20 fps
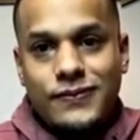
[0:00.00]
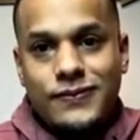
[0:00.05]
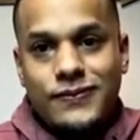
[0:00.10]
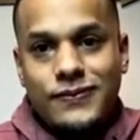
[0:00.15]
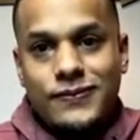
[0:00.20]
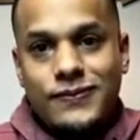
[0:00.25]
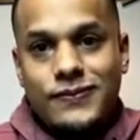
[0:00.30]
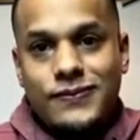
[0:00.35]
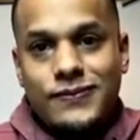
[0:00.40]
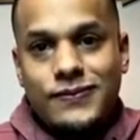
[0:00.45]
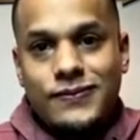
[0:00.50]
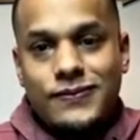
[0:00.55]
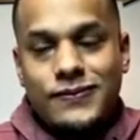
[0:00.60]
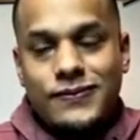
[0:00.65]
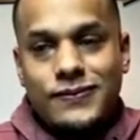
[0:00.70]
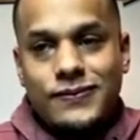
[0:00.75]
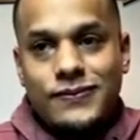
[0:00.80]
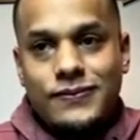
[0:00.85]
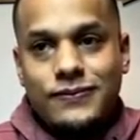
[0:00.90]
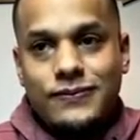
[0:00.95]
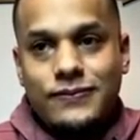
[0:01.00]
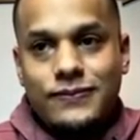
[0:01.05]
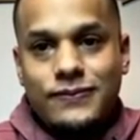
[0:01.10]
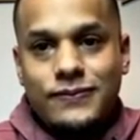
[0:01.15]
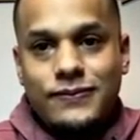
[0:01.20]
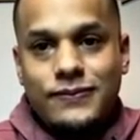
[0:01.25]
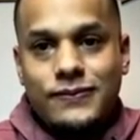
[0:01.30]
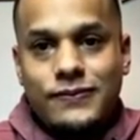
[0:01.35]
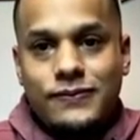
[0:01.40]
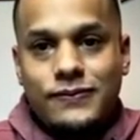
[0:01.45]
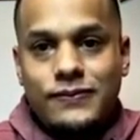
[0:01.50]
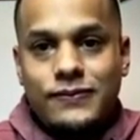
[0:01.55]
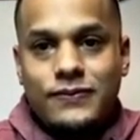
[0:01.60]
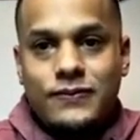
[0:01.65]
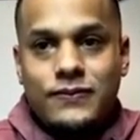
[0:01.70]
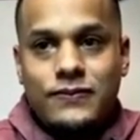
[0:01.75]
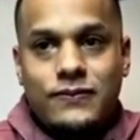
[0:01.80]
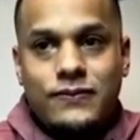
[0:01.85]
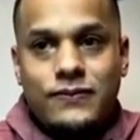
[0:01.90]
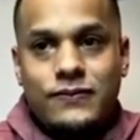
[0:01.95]

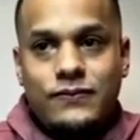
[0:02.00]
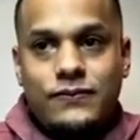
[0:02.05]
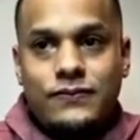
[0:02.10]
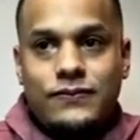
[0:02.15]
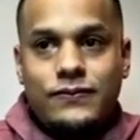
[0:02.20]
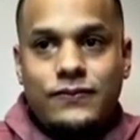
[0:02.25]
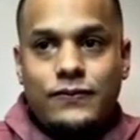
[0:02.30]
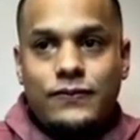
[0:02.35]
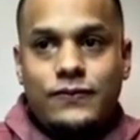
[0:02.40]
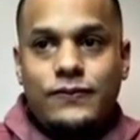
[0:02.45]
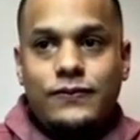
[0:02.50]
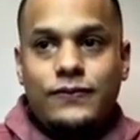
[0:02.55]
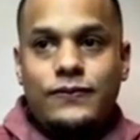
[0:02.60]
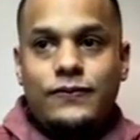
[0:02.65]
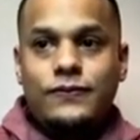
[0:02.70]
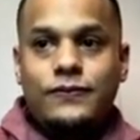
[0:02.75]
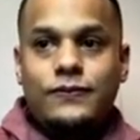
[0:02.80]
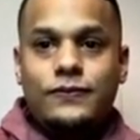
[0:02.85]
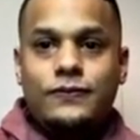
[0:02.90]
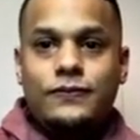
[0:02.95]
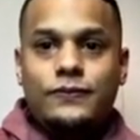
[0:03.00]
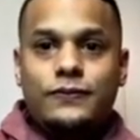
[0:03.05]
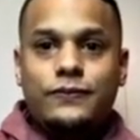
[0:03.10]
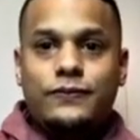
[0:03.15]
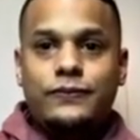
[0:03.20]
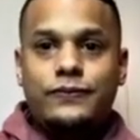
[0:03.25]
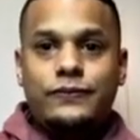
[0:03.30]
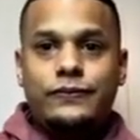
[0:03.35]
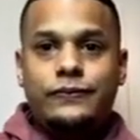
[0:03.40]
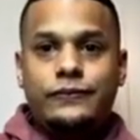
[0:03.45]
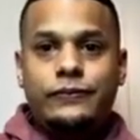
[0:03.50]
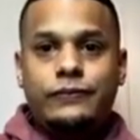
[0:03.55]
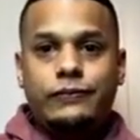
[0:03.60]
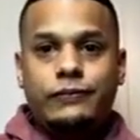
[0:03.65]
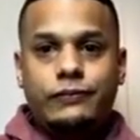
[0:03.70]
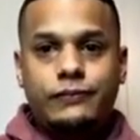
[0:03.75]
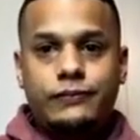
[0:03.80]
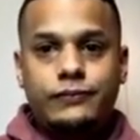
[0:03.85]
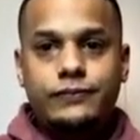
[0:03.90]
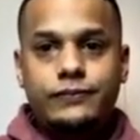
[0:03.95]

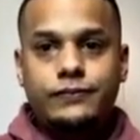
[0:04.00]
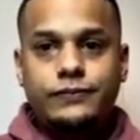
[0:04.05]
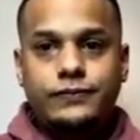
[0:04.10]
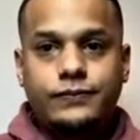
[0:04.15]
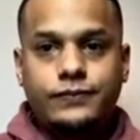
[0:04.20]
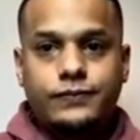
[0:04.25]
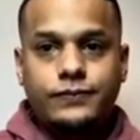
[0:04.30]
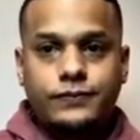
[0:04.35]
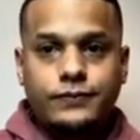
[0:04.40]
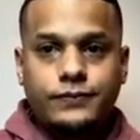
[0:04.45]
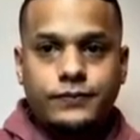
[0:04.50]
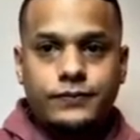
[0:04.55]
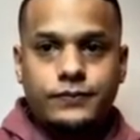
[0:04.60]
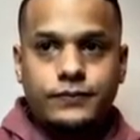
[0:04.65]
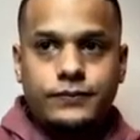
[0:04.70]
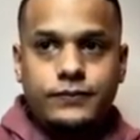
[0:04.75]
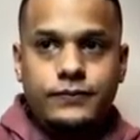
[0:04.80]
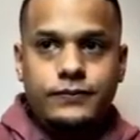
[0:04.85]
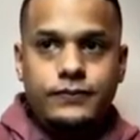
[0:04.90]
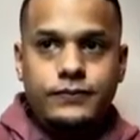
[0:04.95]
(silent)